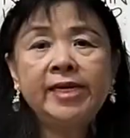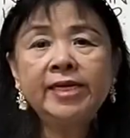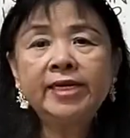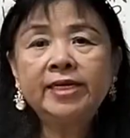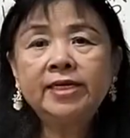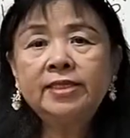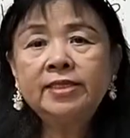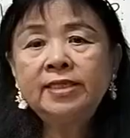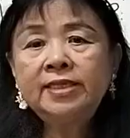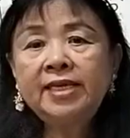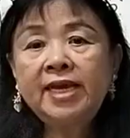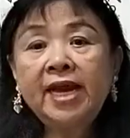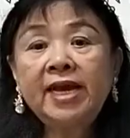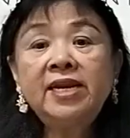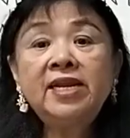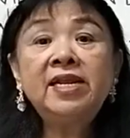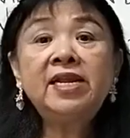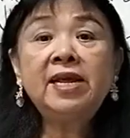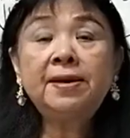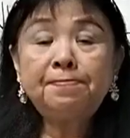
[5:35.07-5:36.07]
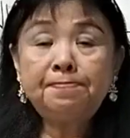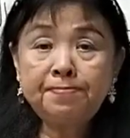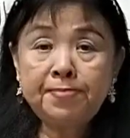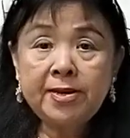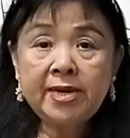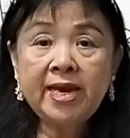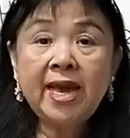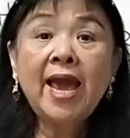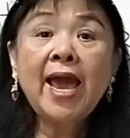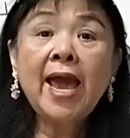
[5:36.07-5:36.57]
here, candidate
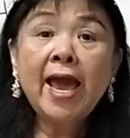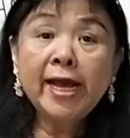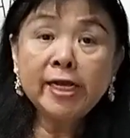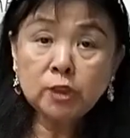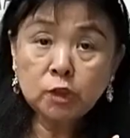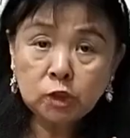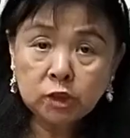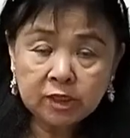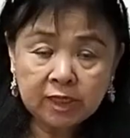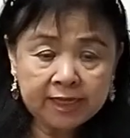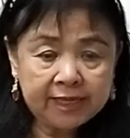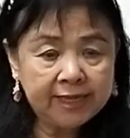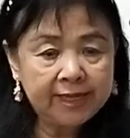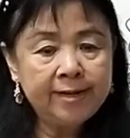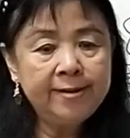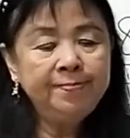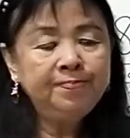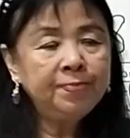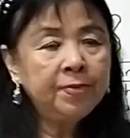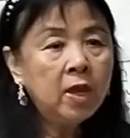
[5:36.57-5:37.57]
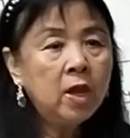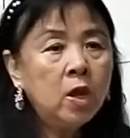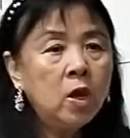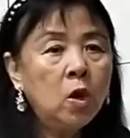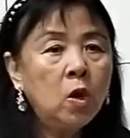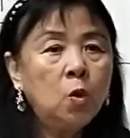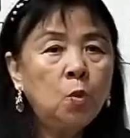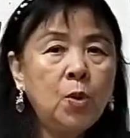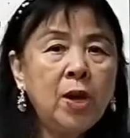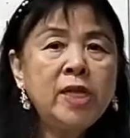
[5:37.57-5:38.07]
B. Actually,
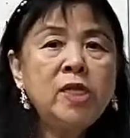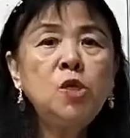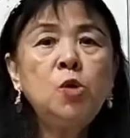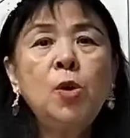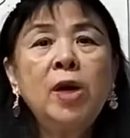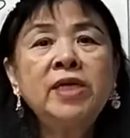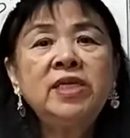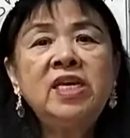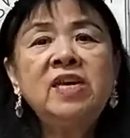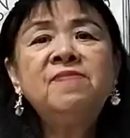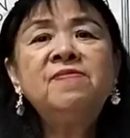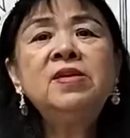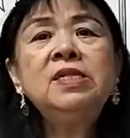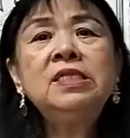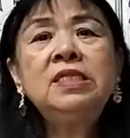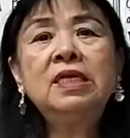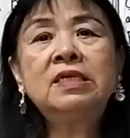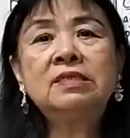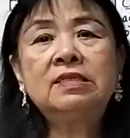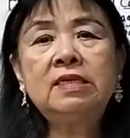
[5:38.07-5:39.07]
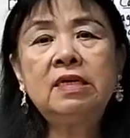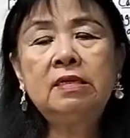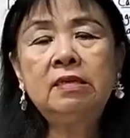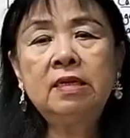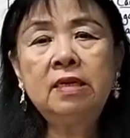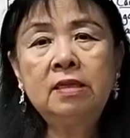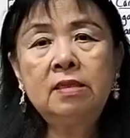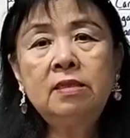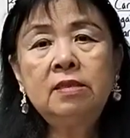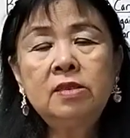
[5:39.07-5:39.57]
when you are given the
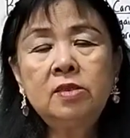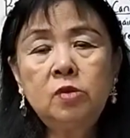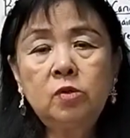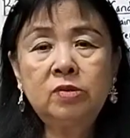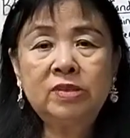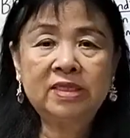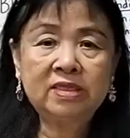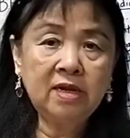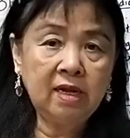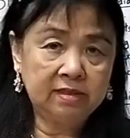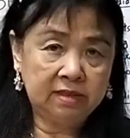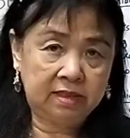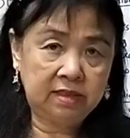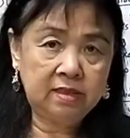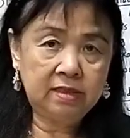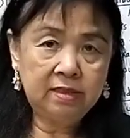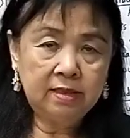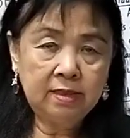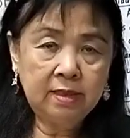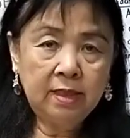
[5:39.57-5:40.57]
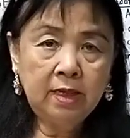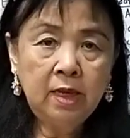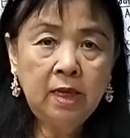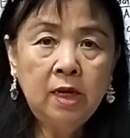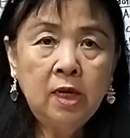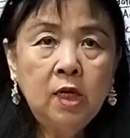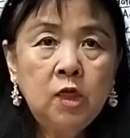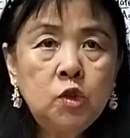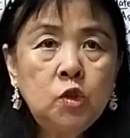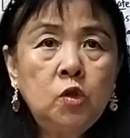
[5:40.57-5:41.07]
signal to start,
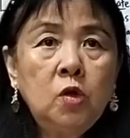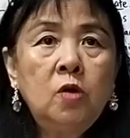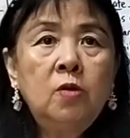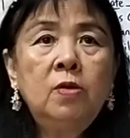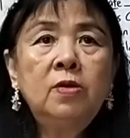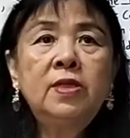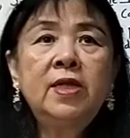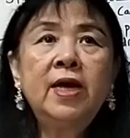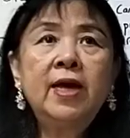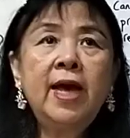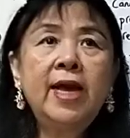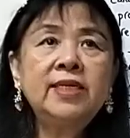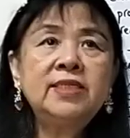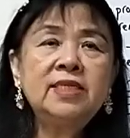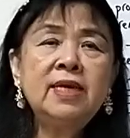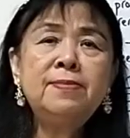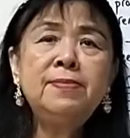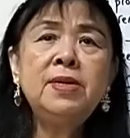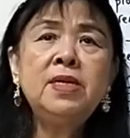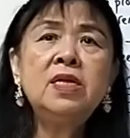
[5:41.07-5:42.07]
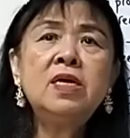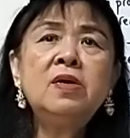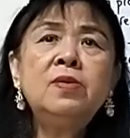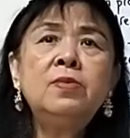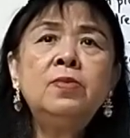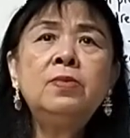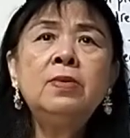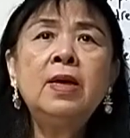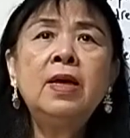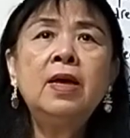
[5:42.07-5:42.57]
so the
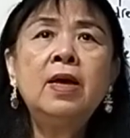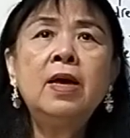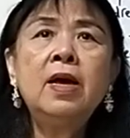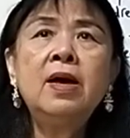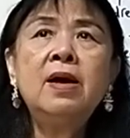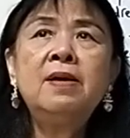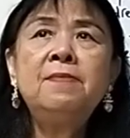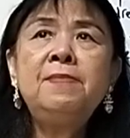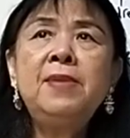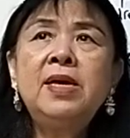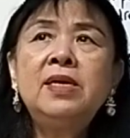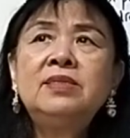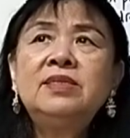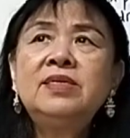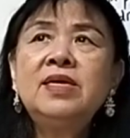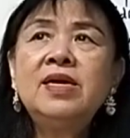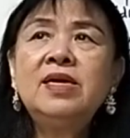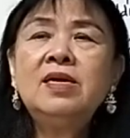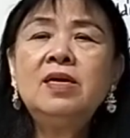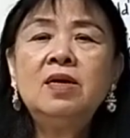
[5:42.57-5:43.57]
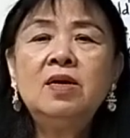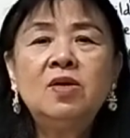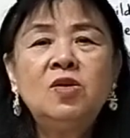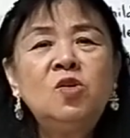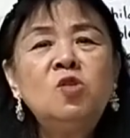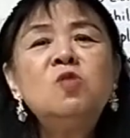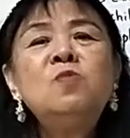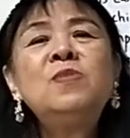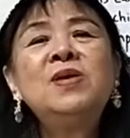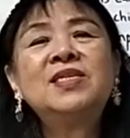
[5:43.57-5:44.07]
examiner may say,
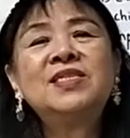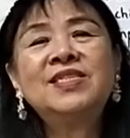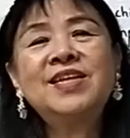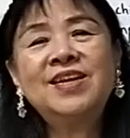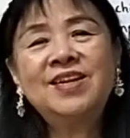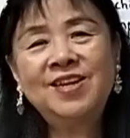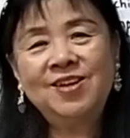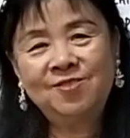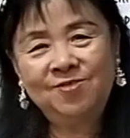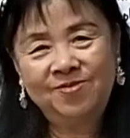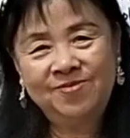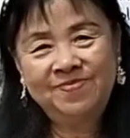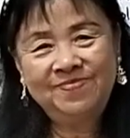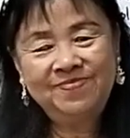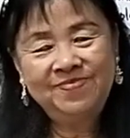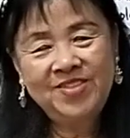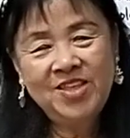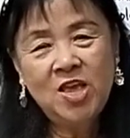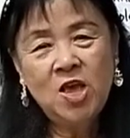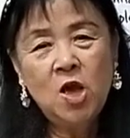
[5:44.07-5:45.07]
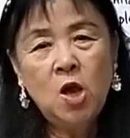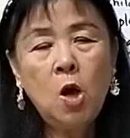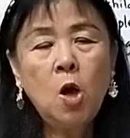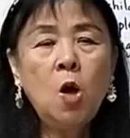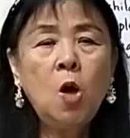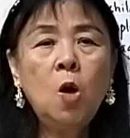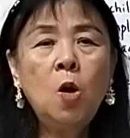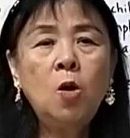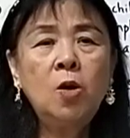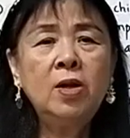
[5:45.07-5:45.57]
you may start now,
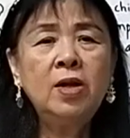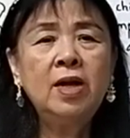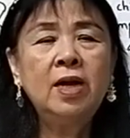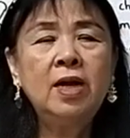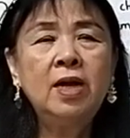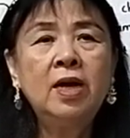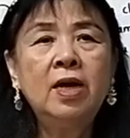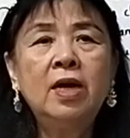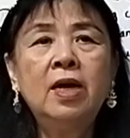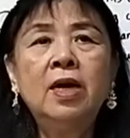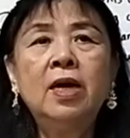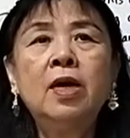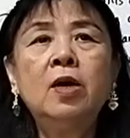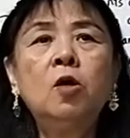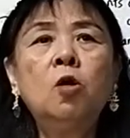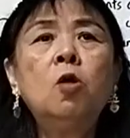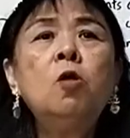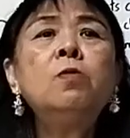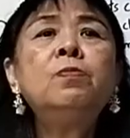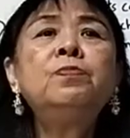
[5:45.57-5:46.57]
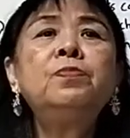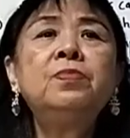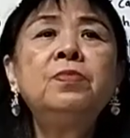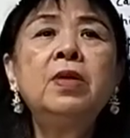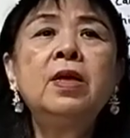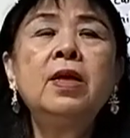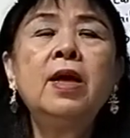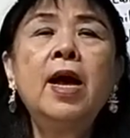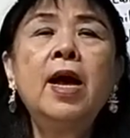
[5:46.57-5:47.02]
or group